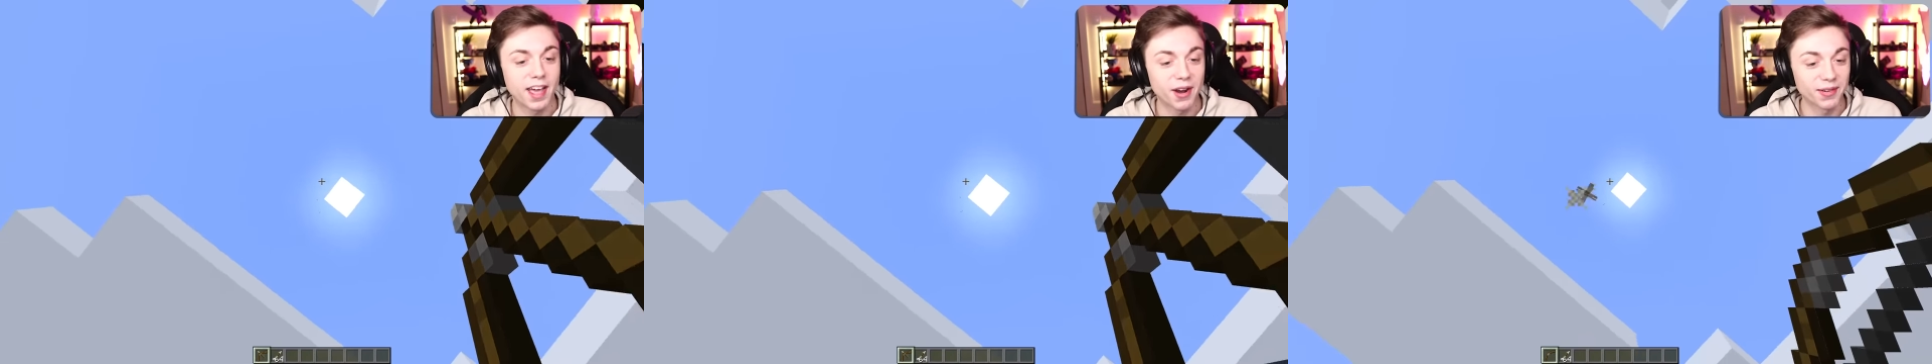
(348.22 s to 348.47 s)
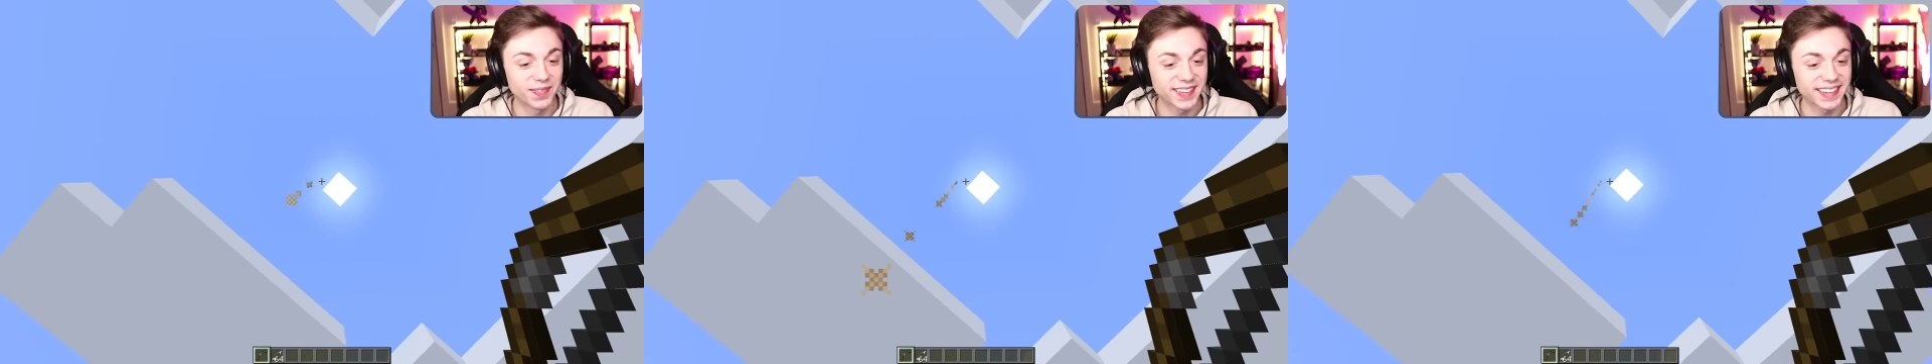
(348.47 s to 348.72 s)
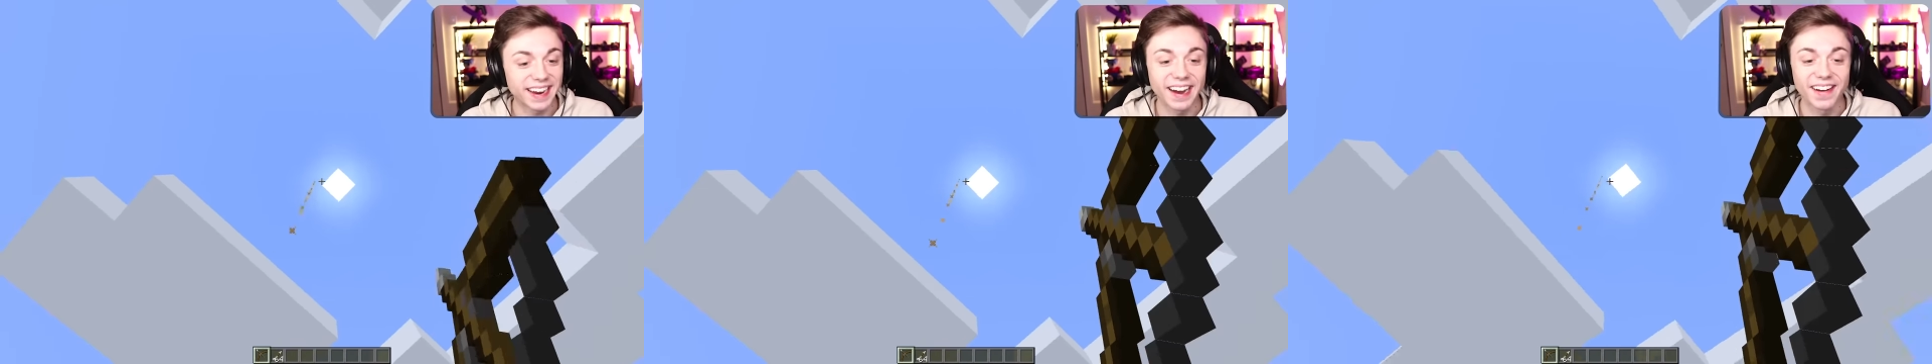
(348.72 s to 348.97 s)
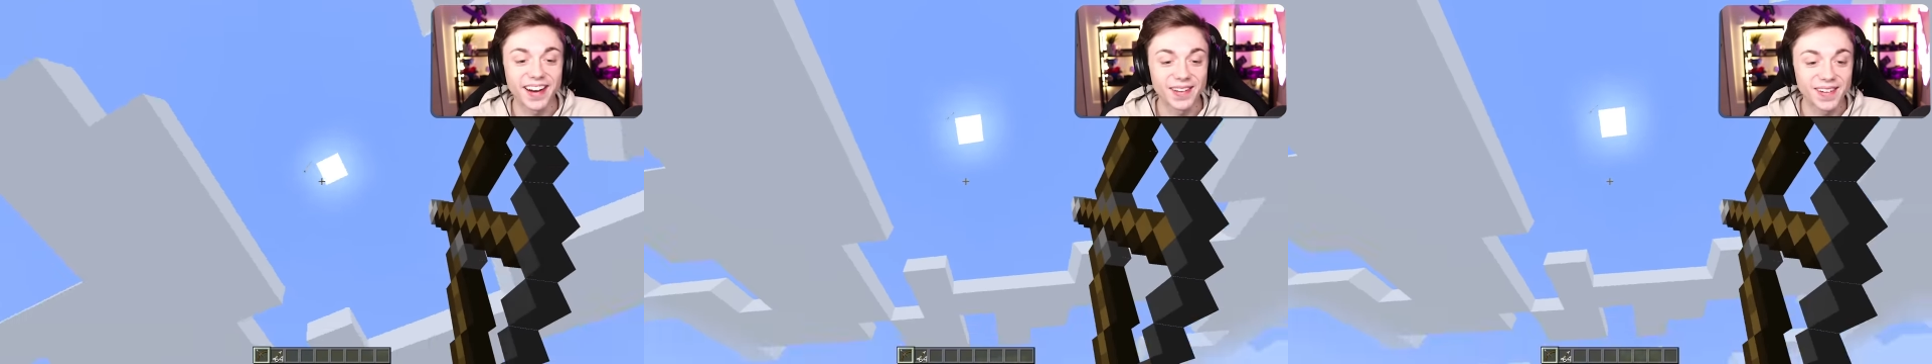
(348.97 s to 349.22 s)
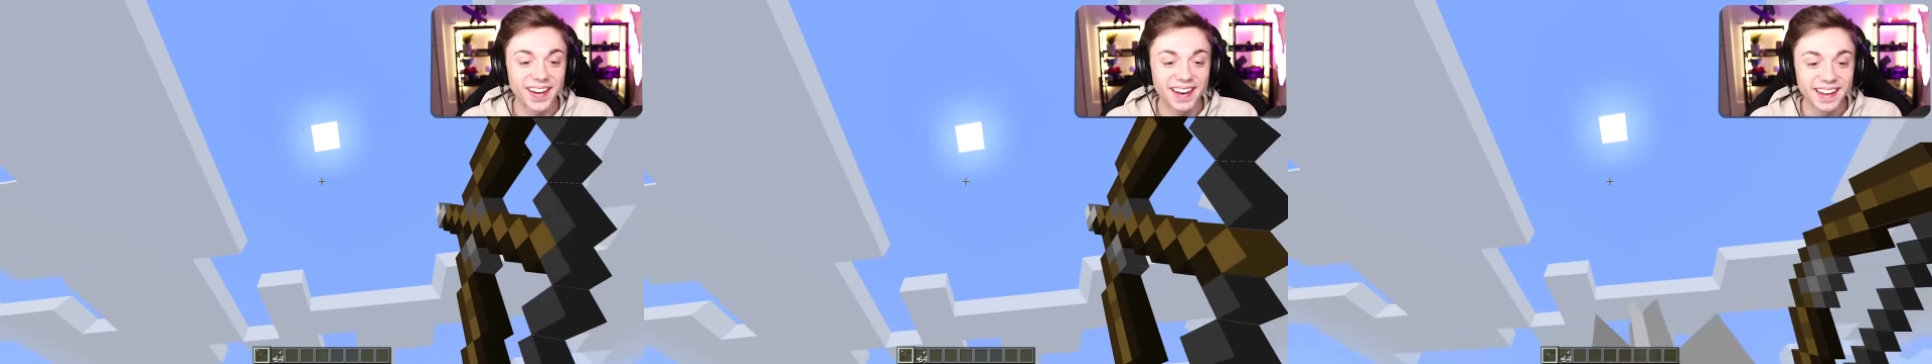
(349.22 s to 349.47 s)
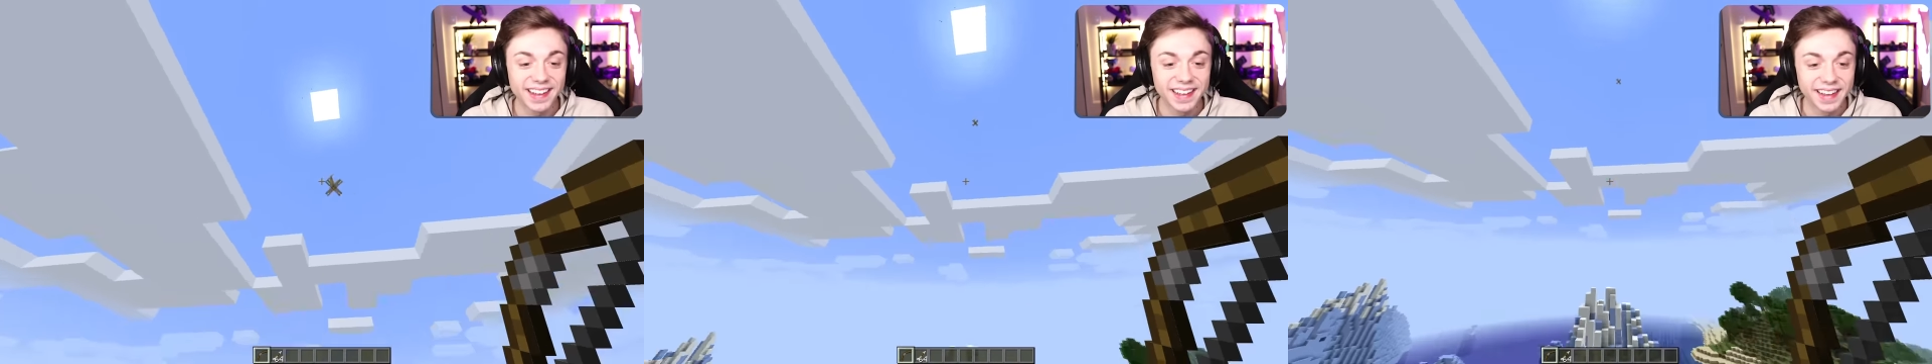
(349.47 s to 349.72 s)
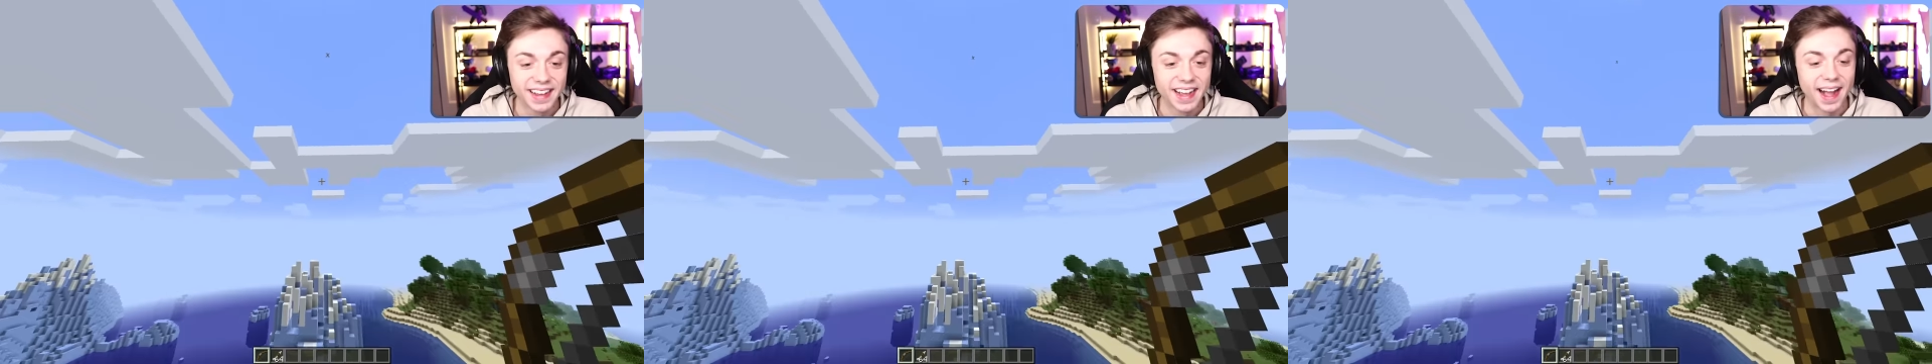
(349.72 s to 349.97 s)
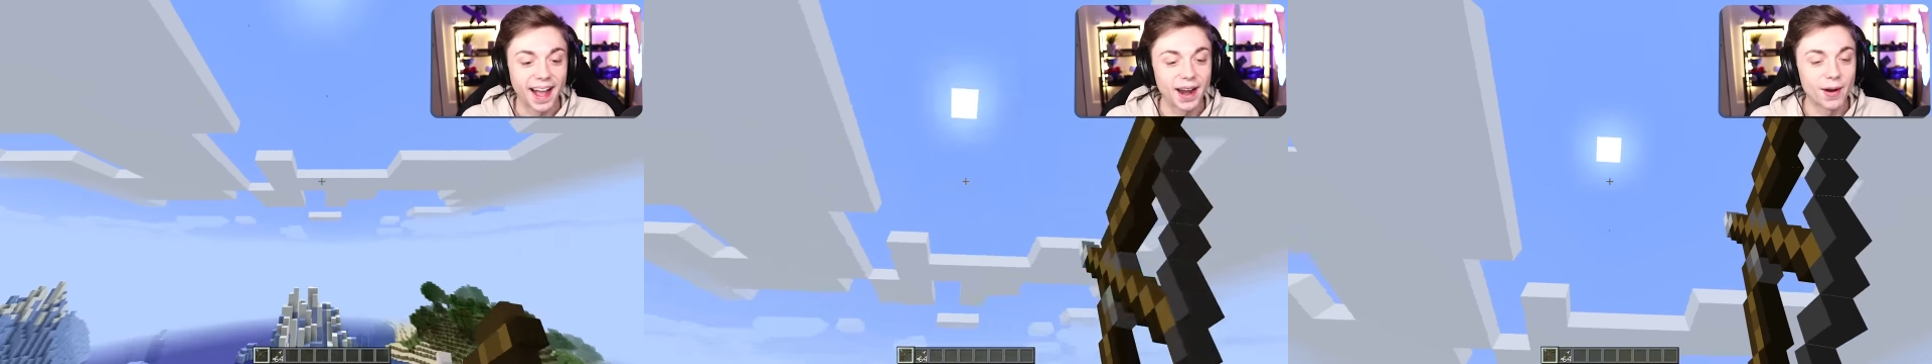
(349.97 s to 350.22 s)
yeah!
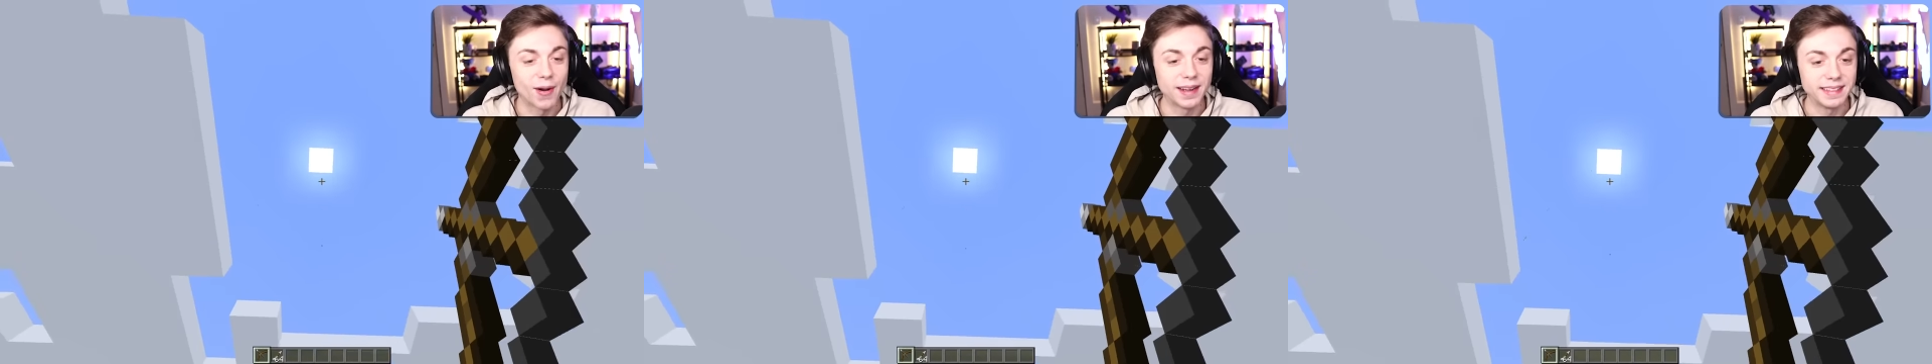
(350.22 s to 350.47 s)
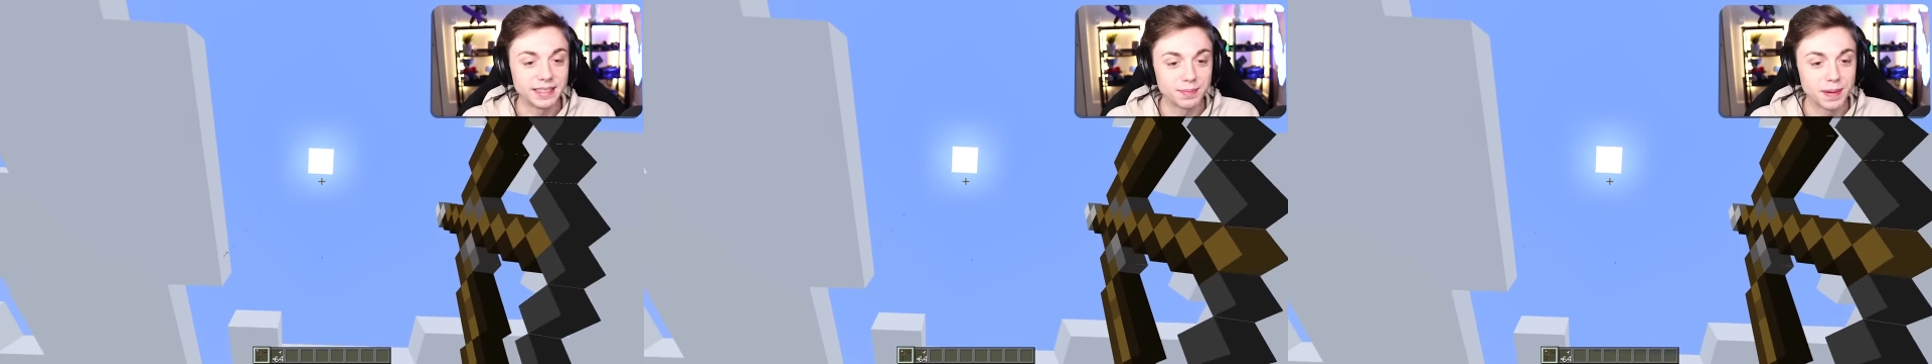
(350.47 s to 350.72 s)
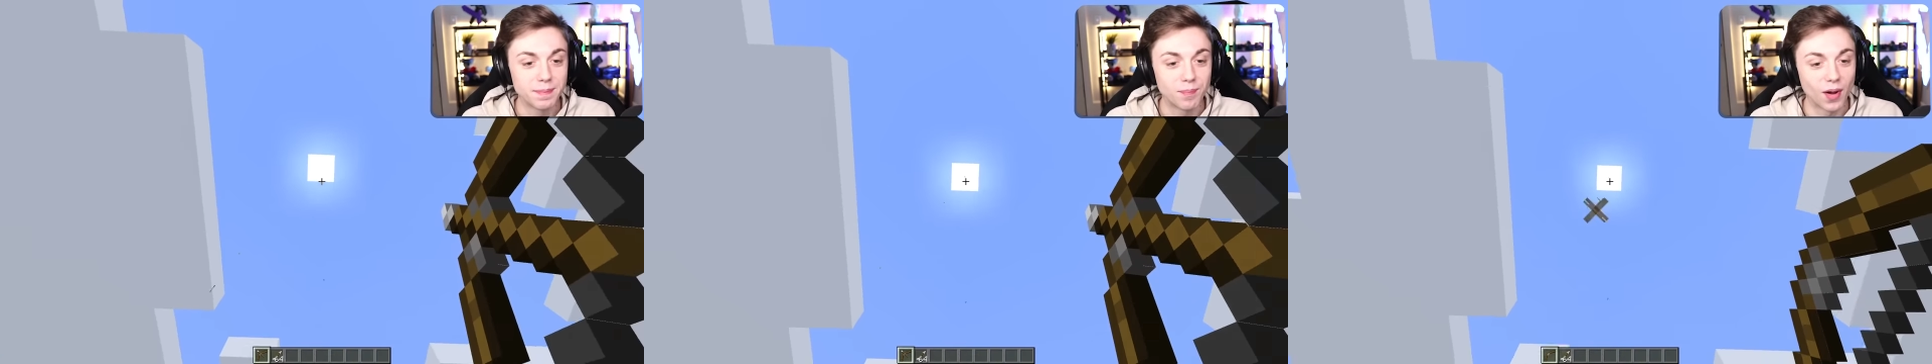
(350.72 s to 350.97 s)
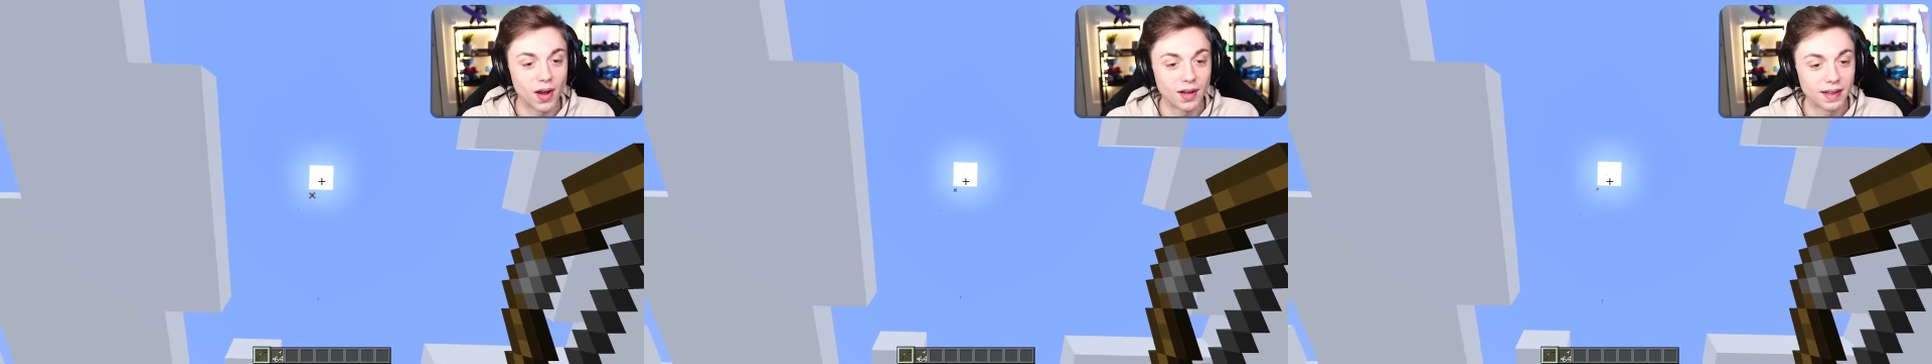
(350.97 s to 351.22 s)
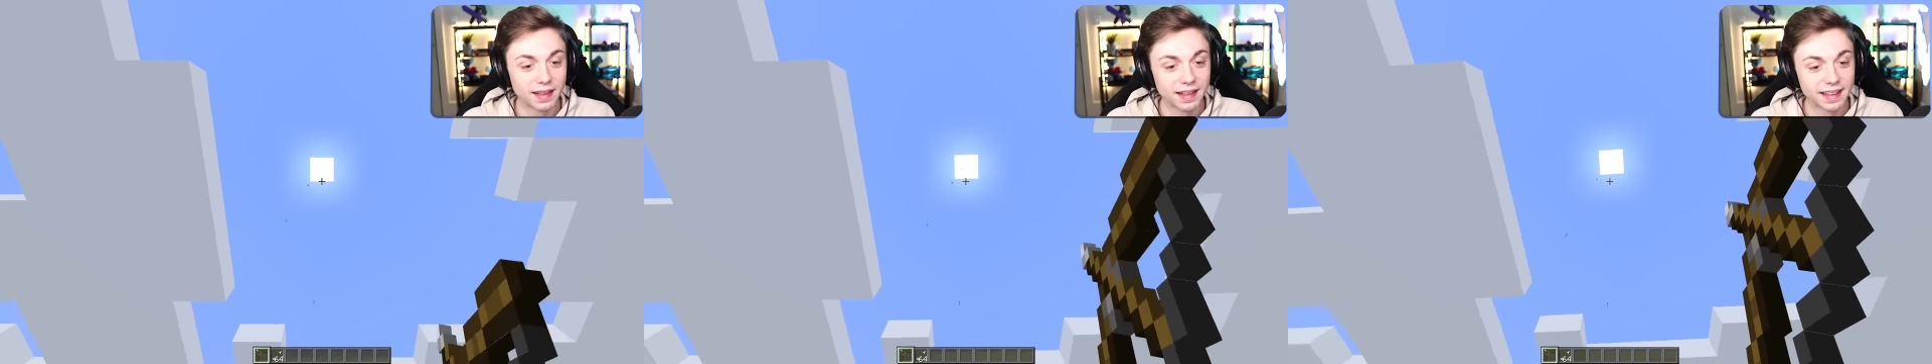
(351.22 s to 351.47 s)
I don't want this meatball.